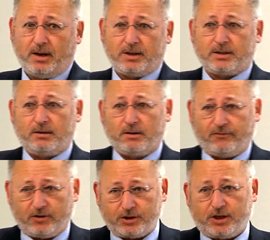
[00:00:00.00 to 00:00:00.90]
So look
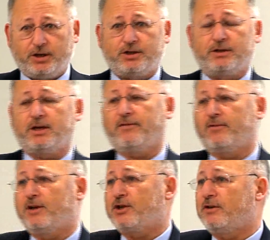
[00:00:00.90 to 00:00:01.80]
for a change in the
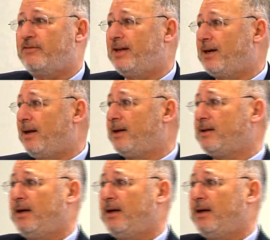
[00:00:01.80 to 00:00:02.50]
definition of dead legs